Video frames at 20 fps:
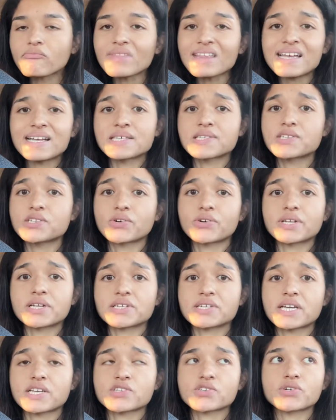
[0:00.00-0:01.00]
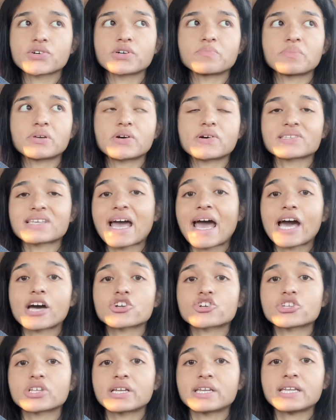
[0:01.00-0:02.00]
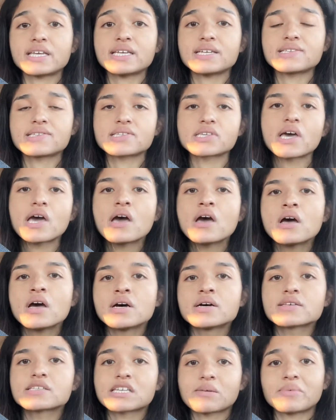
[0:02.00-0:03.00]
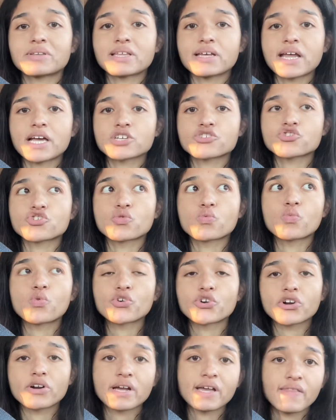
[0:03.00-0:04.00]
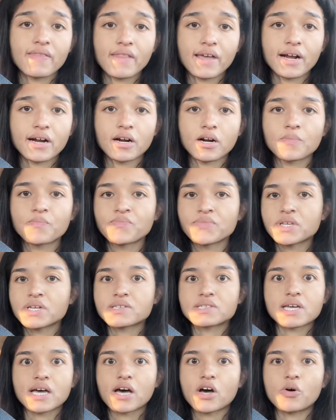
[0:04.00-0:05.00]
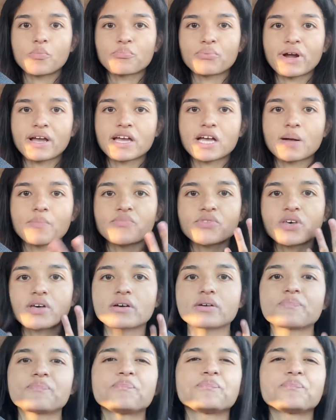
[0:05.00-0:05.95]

It's still going to taste good because it actually needs some of that extra water in there to help break up the,